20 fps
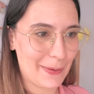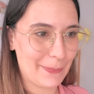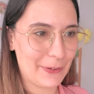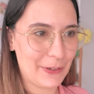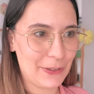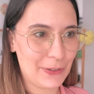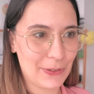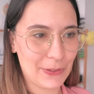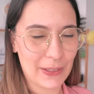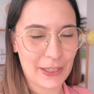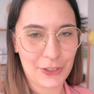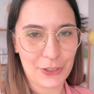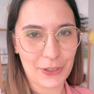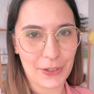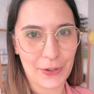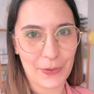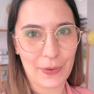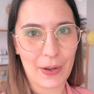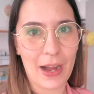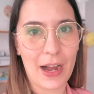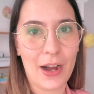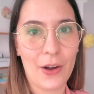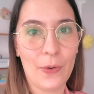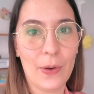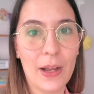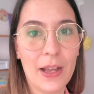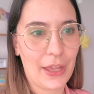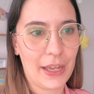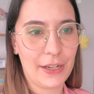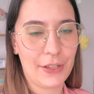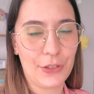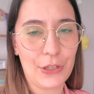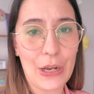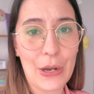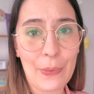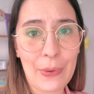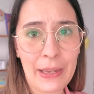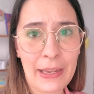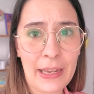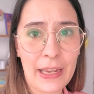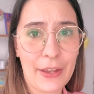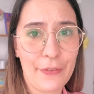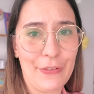I'm going to let you know how that is going,